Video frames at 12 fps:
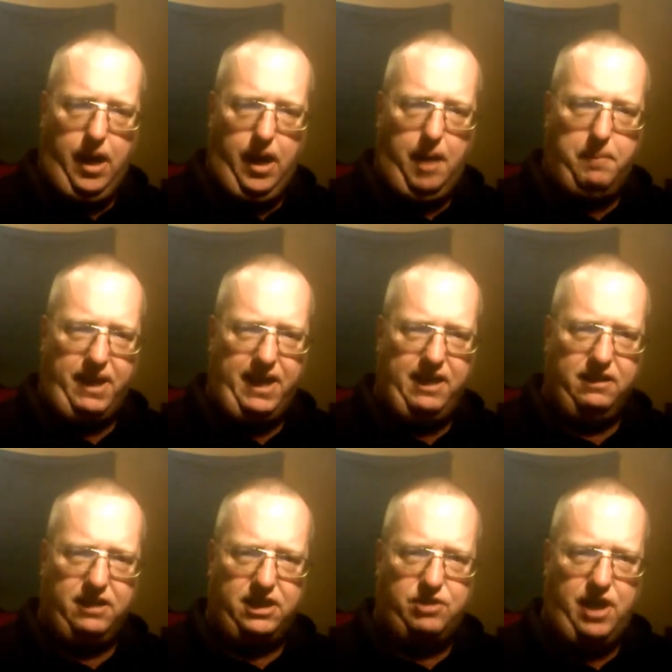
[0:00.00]
Um, I kind
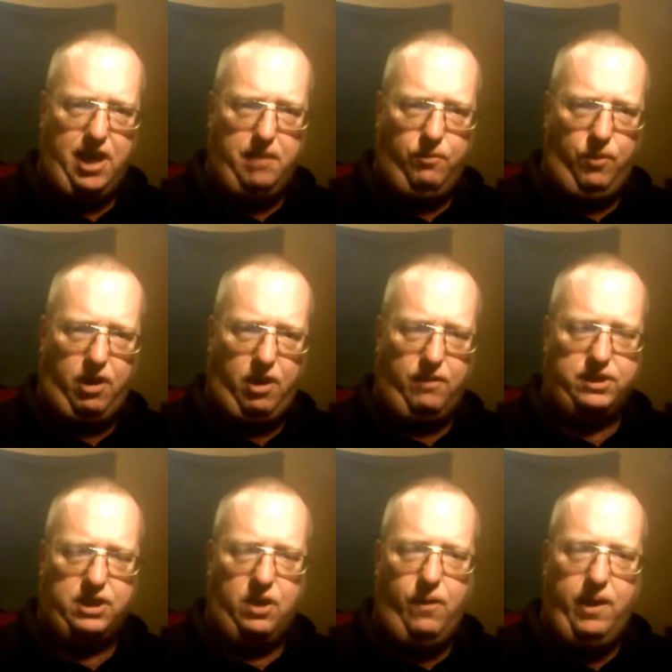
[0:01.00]
of lost track of where I
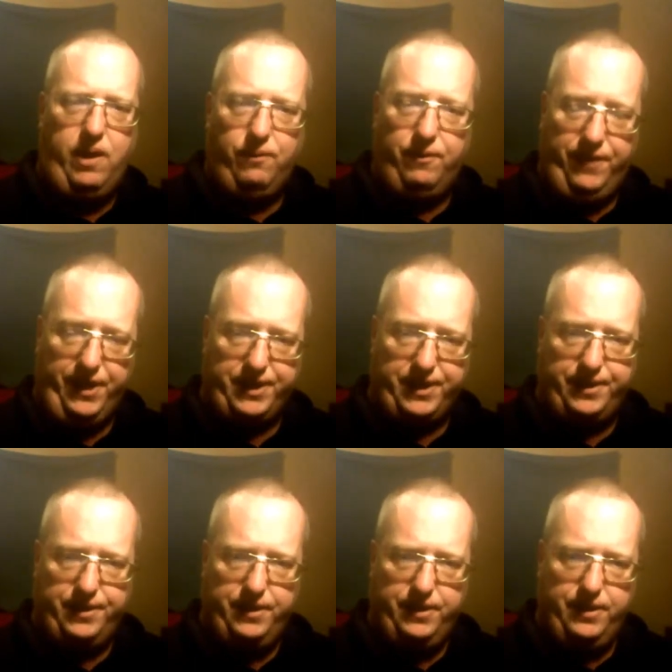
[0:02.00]
was going with this.